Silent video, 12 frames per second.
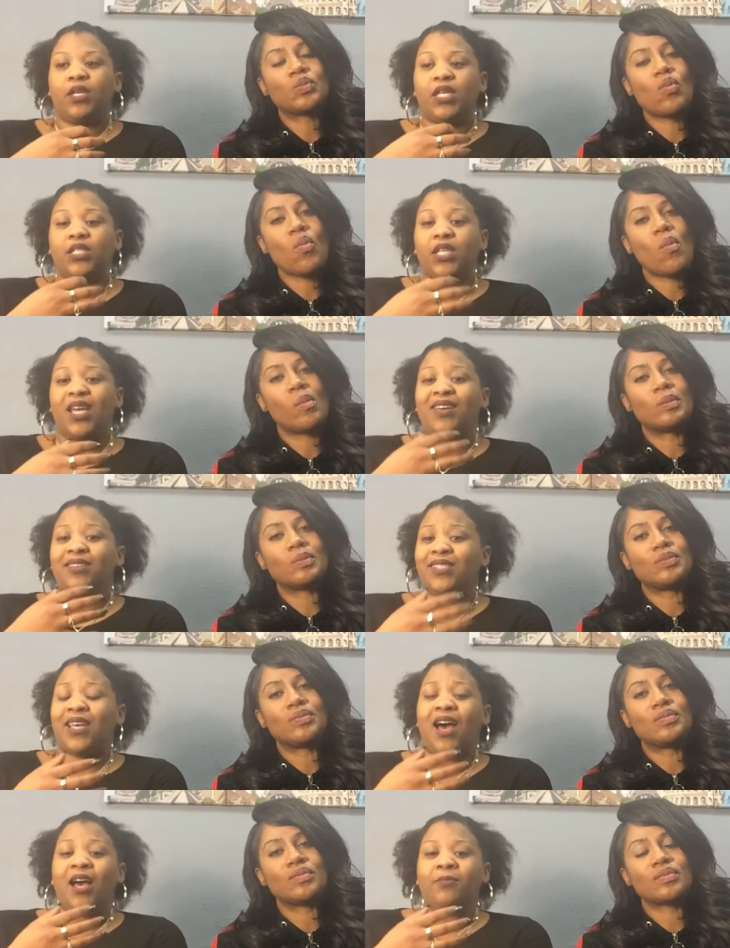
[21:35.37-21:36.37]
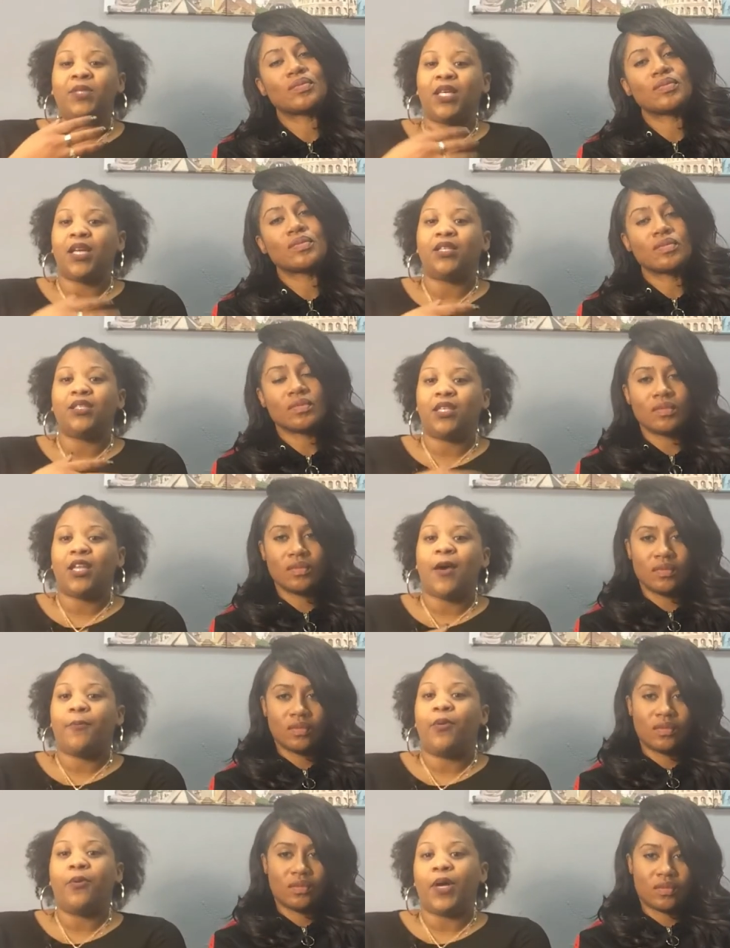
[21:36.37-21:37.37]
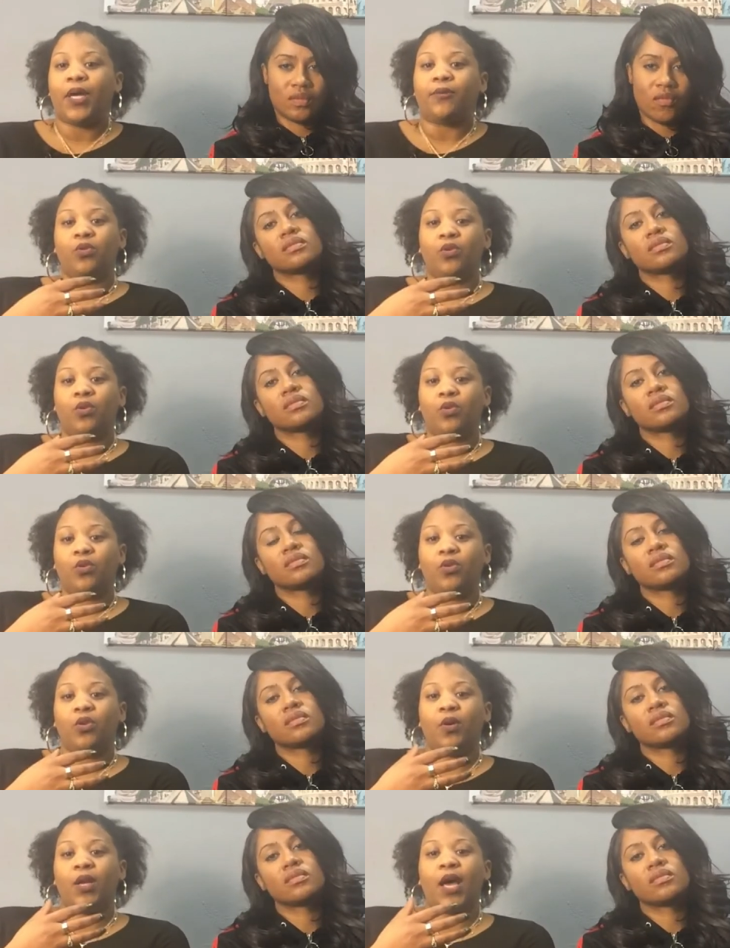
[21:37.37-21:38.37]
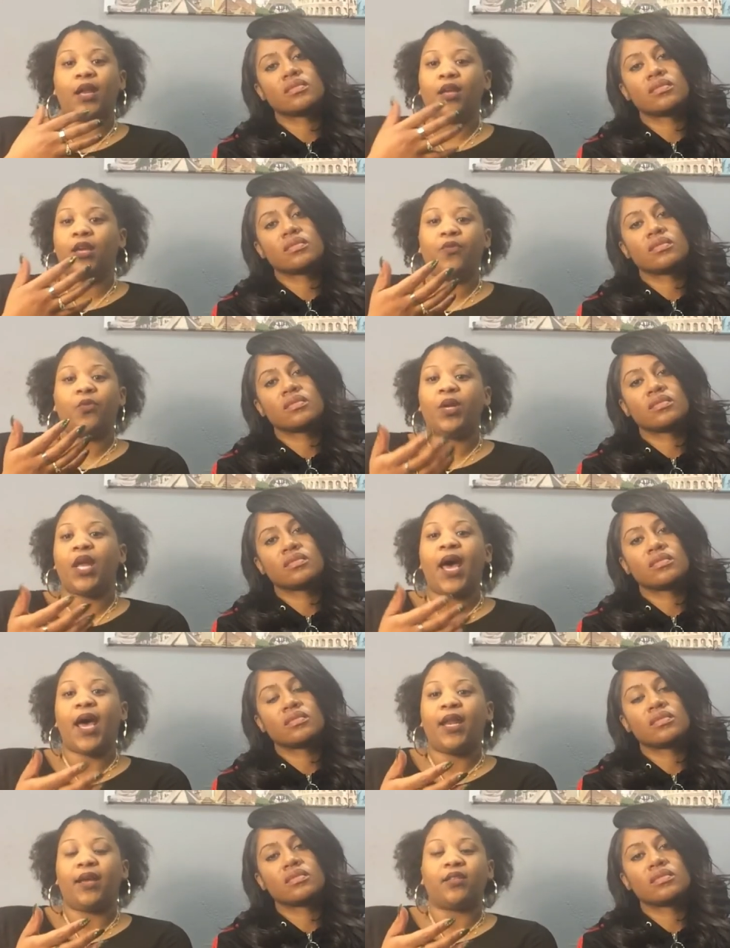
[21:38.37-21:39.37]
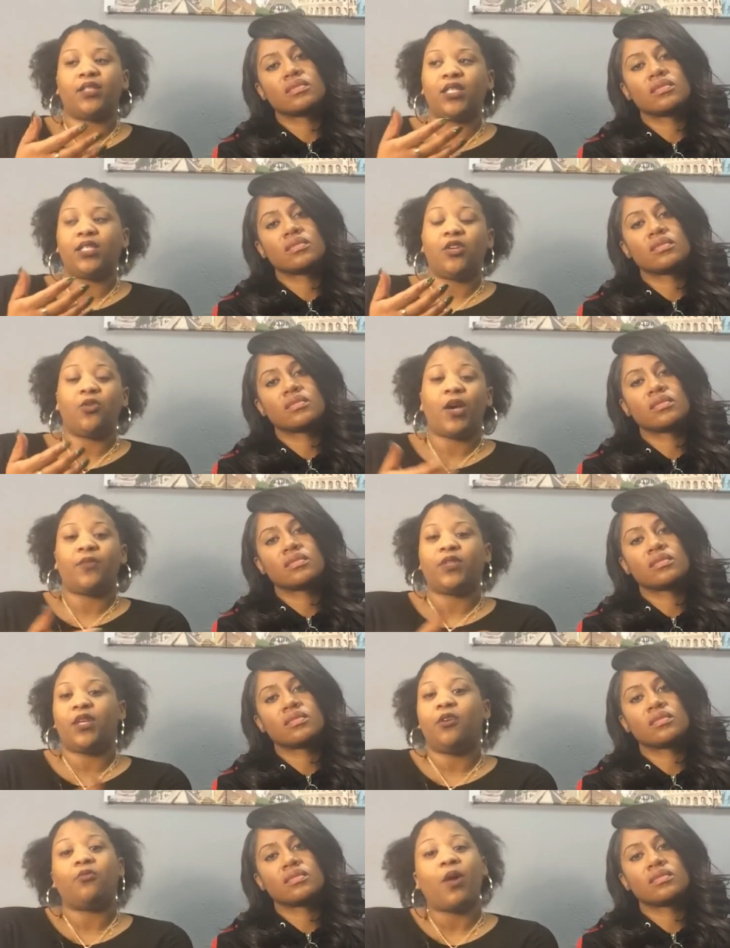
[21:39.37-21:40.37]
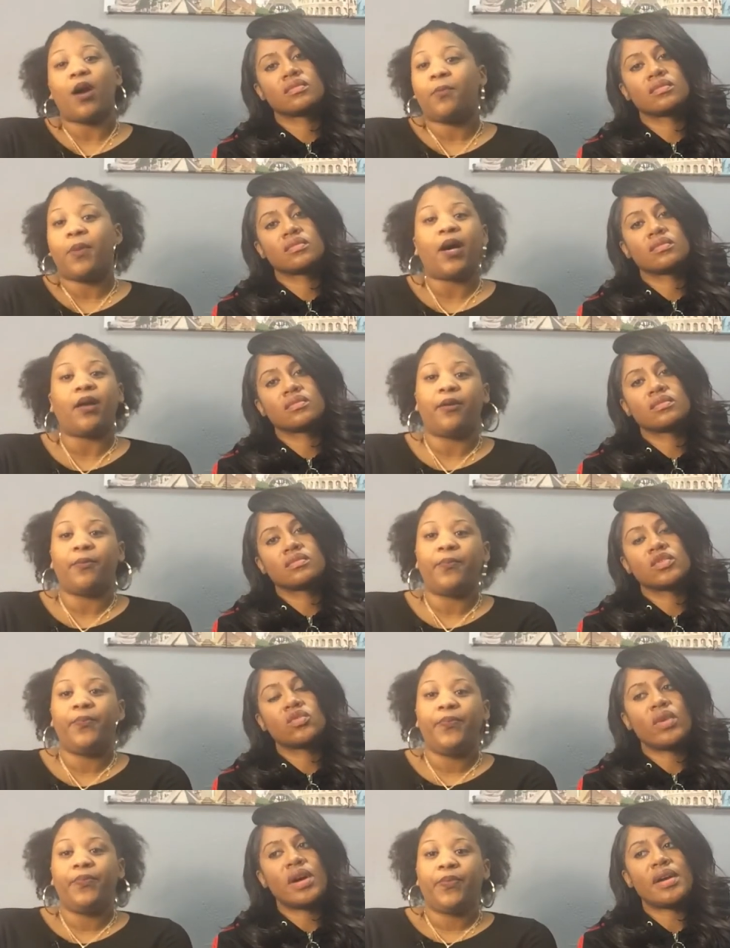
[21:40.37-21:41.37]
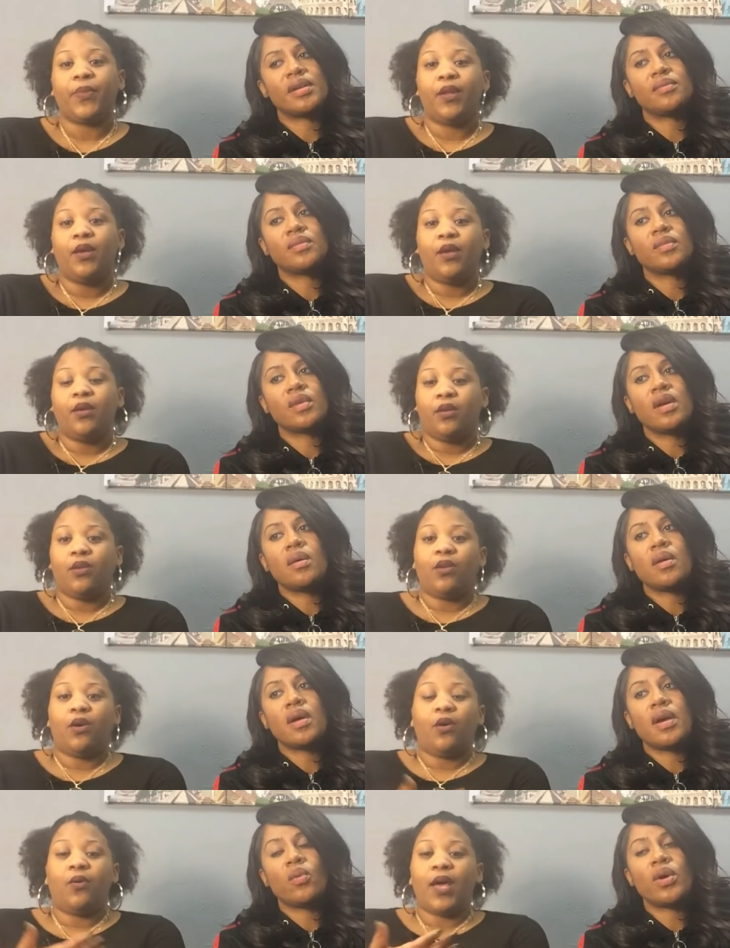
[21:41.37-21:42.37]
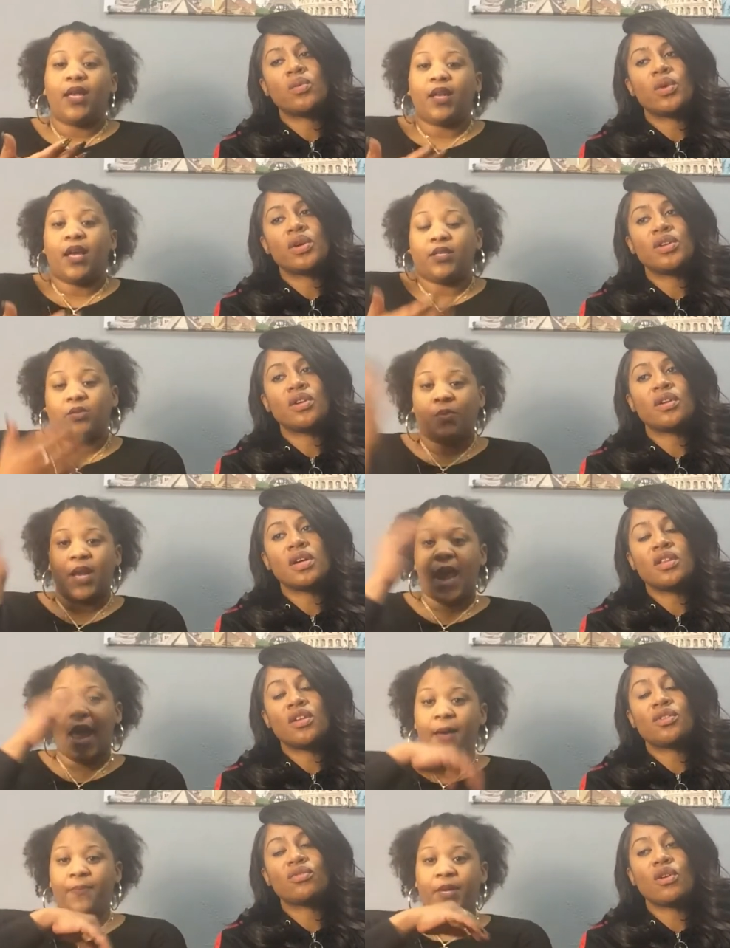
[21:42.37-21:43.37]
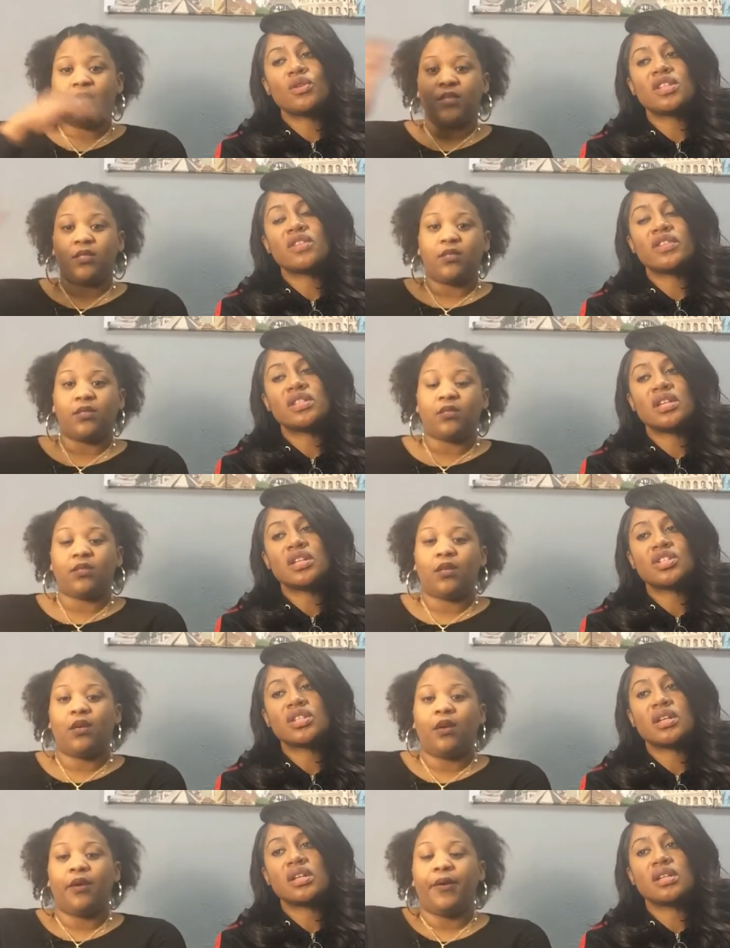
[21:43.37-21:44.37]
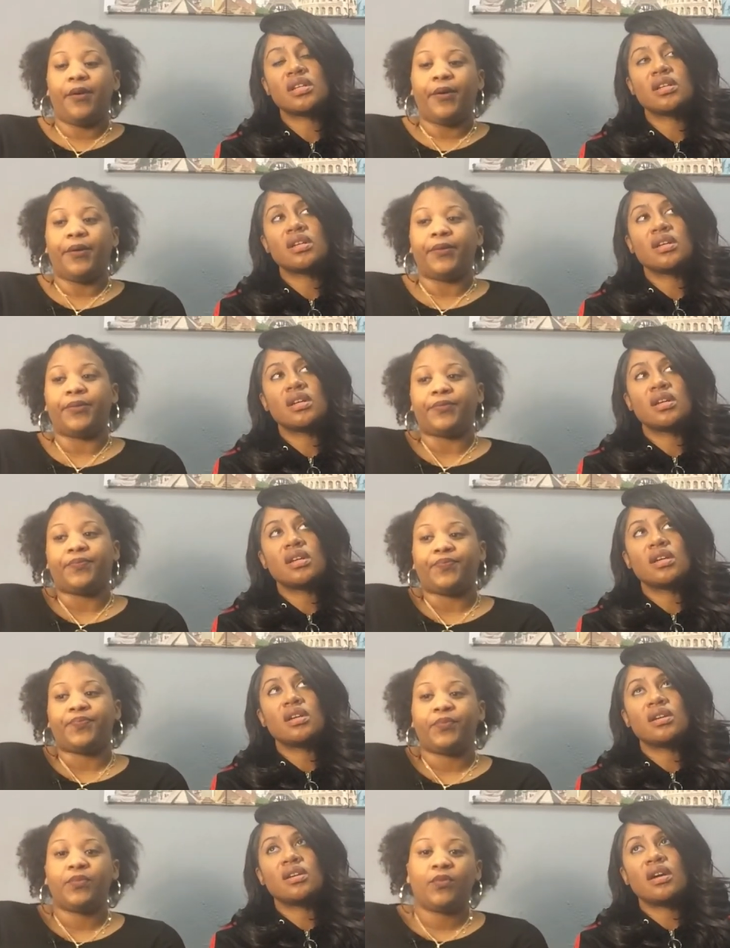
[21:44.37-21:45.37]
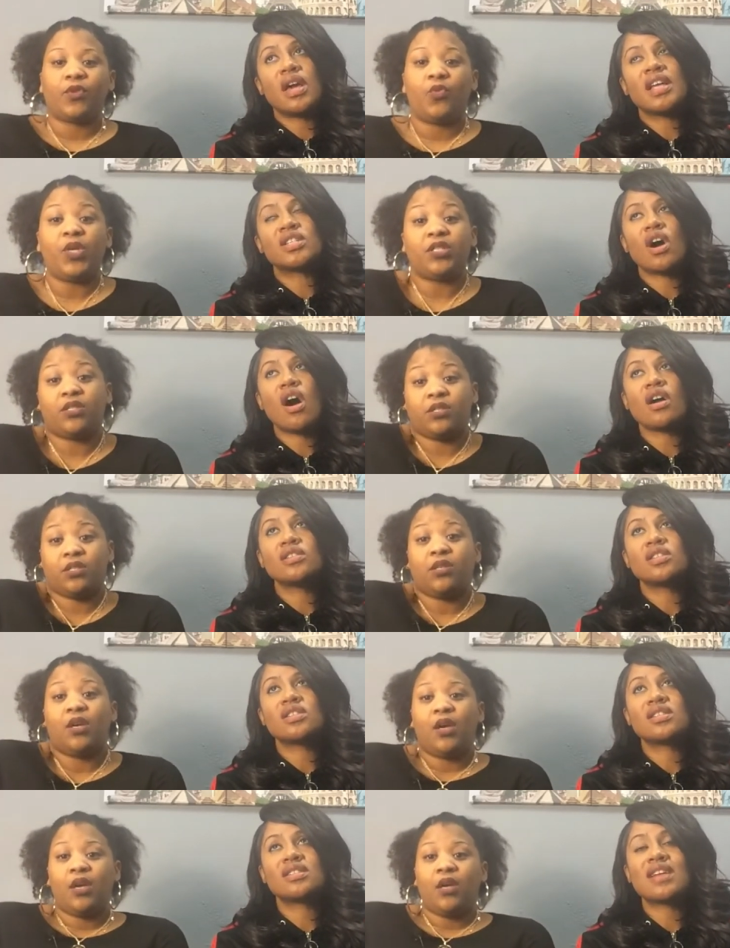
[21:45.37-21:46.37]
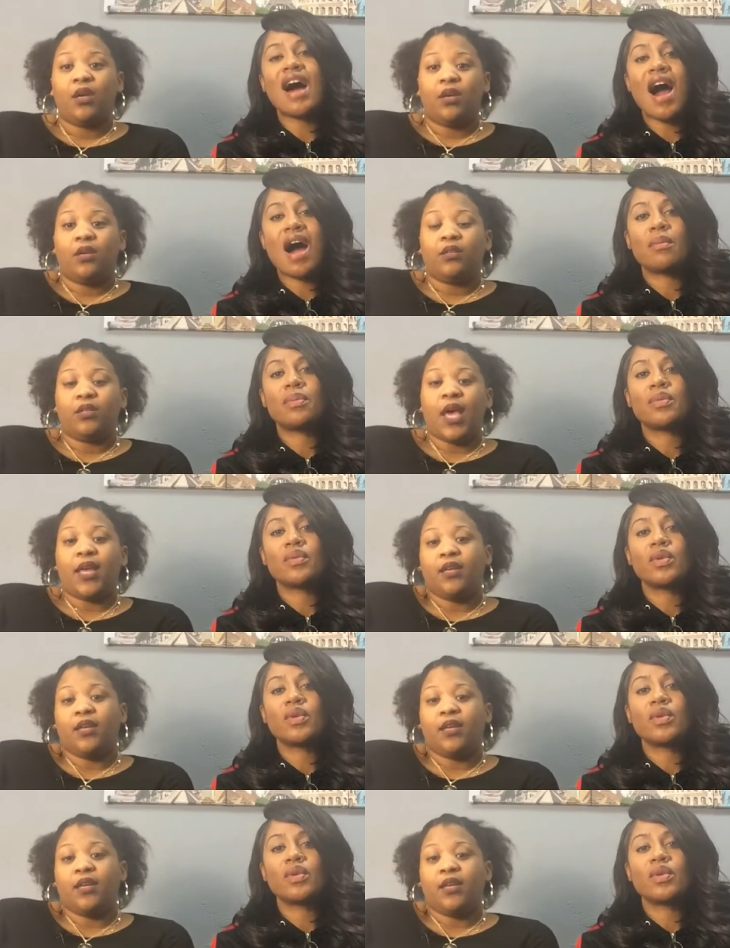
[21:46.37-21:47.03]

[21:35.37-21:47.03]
Speaker 1: it takes time to get to that point. You know, a lot of even with addicts, they say you have to hit rock bottom.
Speaker 2: Right. You know, and, when, and when that's what happens. of addiction. It's Which, hard to stop. That